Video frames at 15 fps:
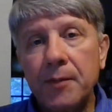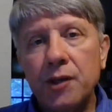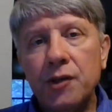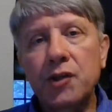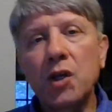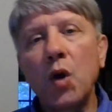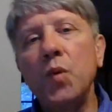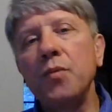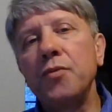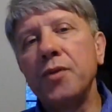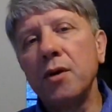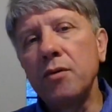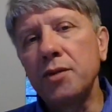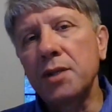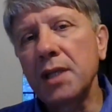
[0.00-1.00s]
So
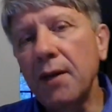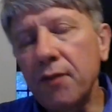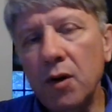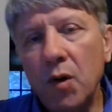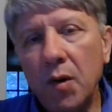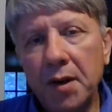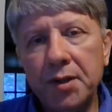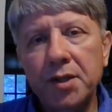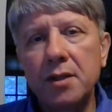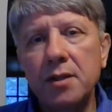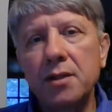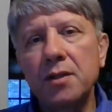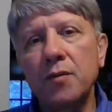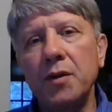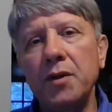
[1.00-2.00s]
those seven
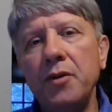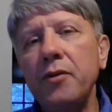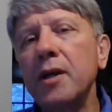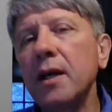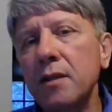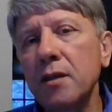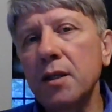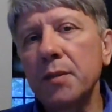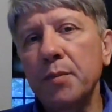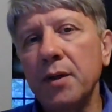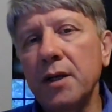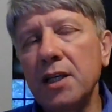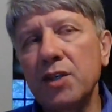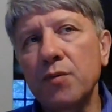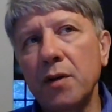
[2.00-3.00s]
questions, when you get to the
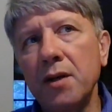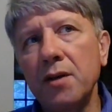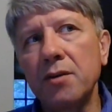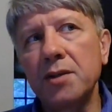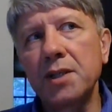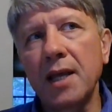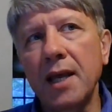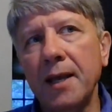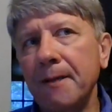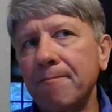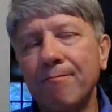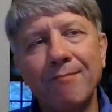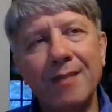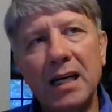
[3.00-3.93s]
place where you're saying,